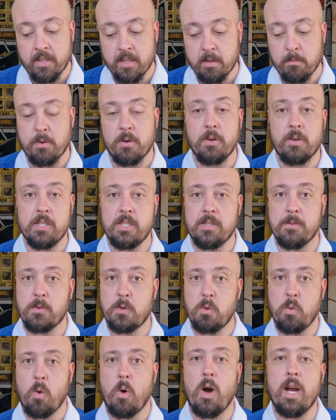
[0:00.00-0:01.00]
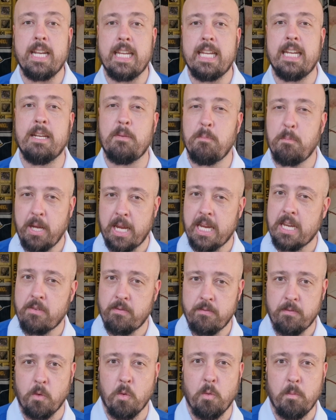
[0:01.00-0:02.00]
think the Broncos have quite hit peak
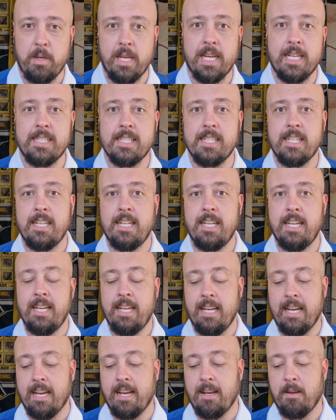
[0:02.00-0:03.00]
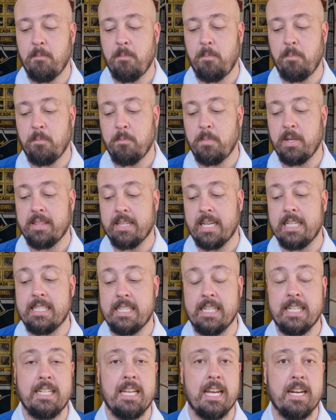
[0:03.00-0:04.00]
form yet, but they
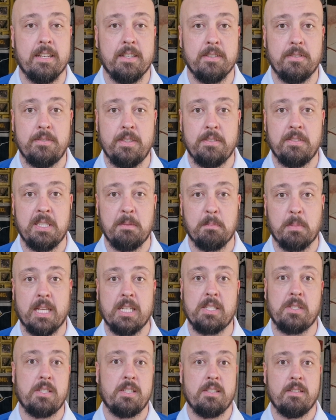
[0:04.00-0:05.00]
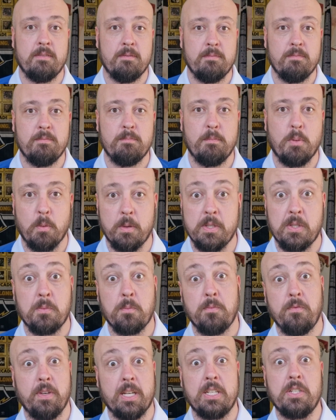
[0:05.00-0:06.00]
did get a 50-plus points
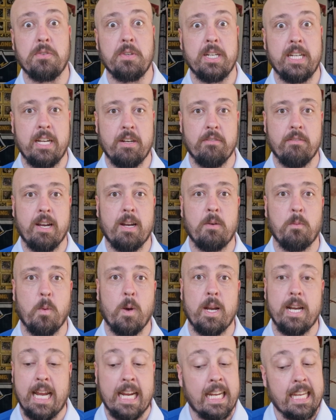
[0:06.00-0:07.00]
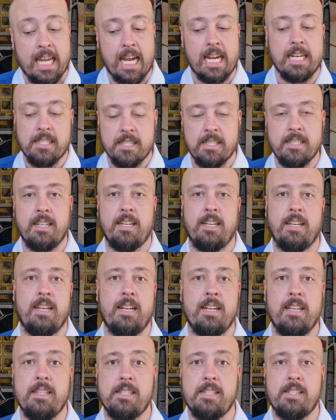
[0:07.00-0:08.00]
victory in round one against
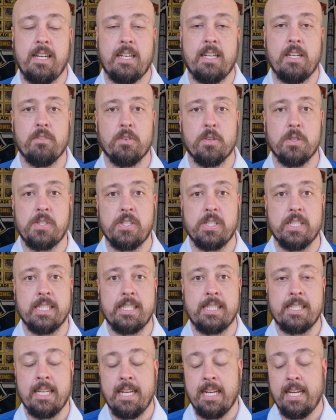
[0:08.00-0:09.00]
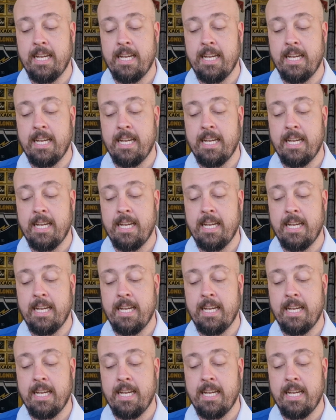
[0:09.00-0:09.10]
the Sydney Roosters.